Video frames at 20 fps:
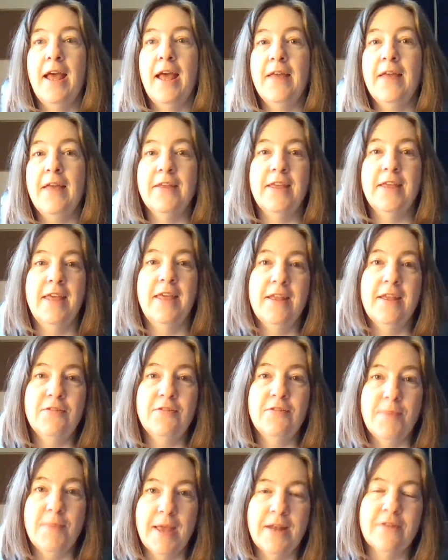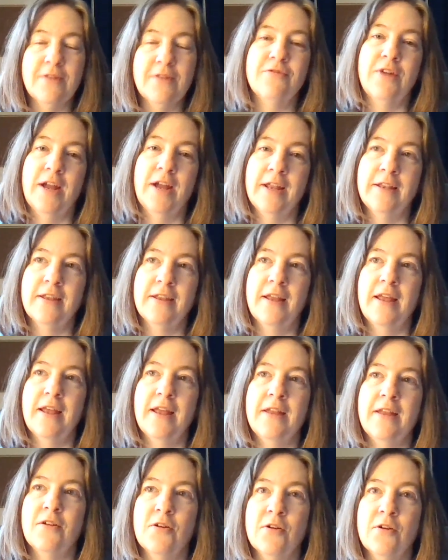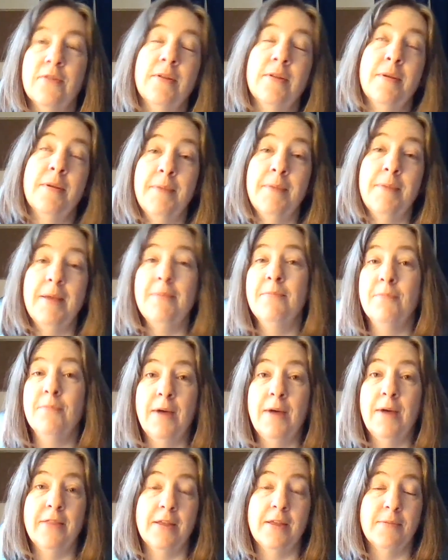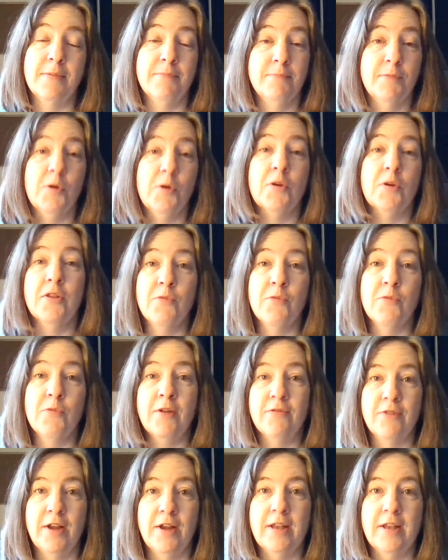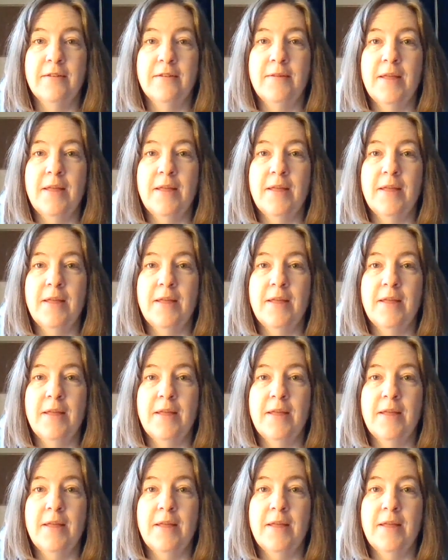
And the kids made a friend, or they made, I think, more than one friend.